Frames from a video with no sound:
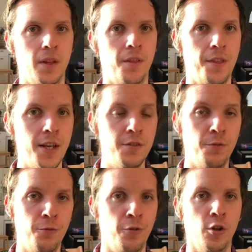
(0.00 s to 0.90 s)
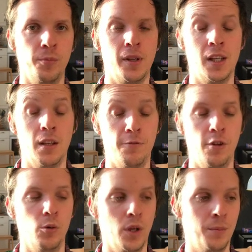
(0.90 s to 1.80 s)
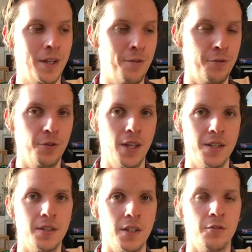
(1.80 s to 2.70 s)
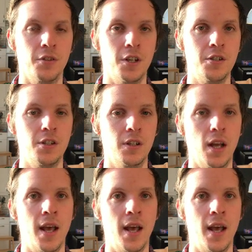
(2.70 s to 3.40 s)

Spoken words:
Thanks for following me through this introduction,